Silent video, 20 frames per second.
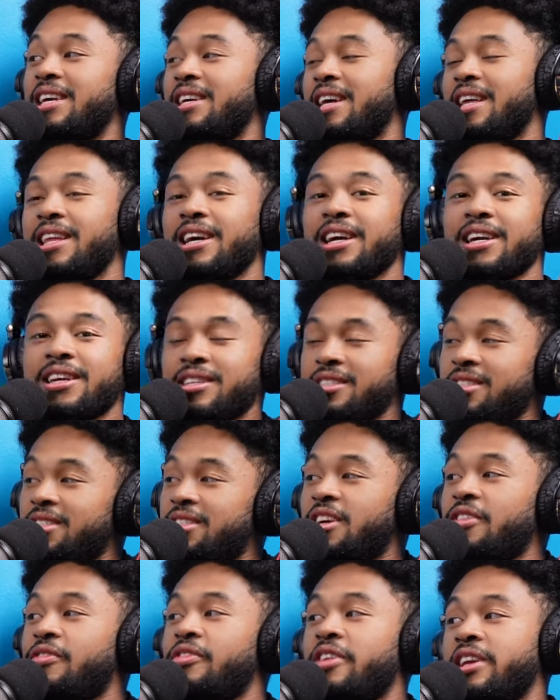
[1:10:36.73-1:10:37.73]
He had like
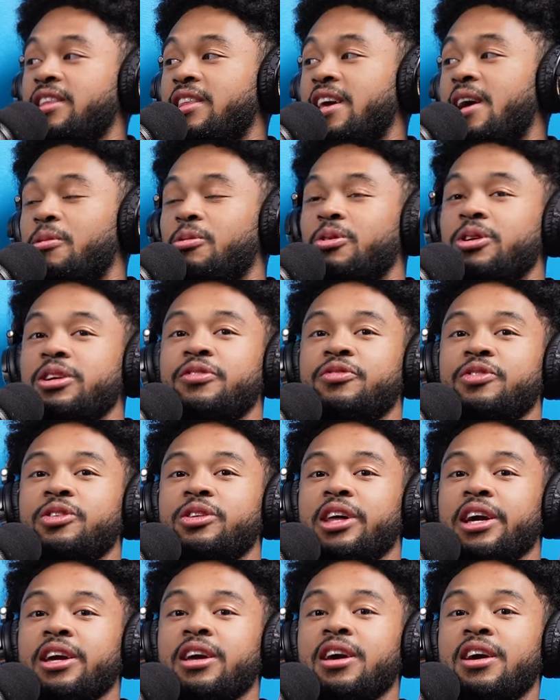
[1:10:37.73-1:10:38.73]
stuff like that where you feel
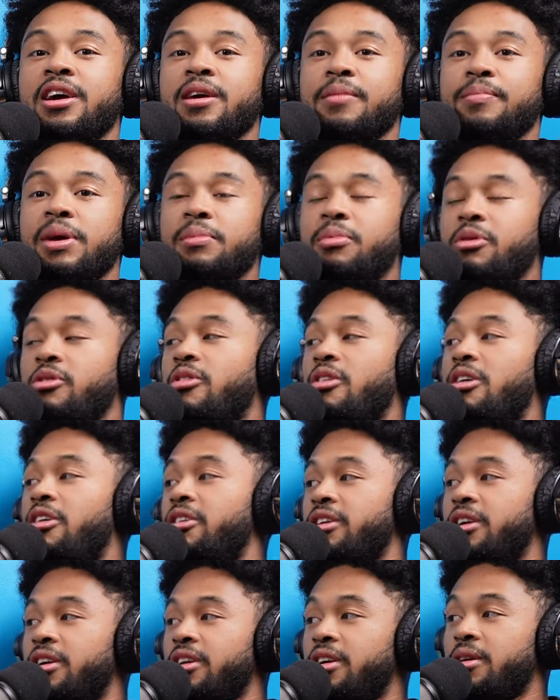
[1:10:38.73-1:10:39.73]
like people
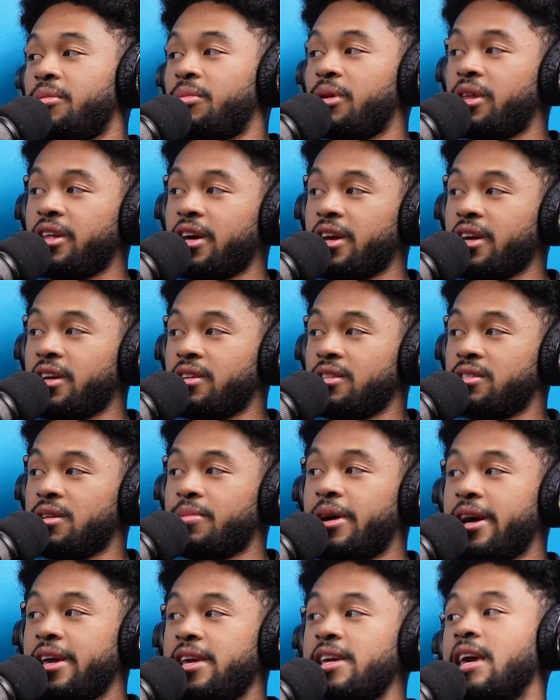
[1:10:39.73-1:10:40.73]
crawling on him and like
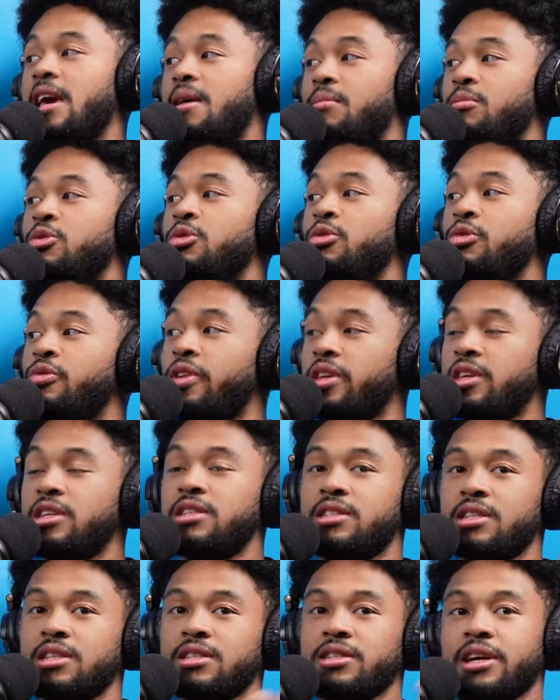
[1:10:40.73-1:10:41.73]
somebody he can't move and he
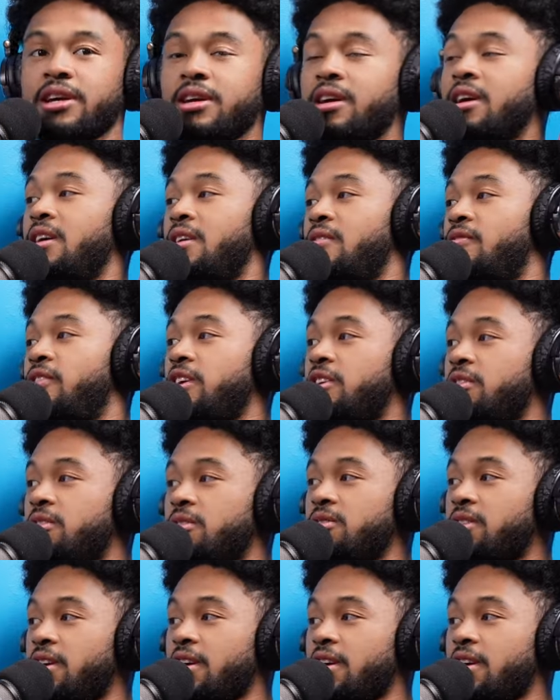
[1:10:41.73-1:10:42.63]
sees like figures.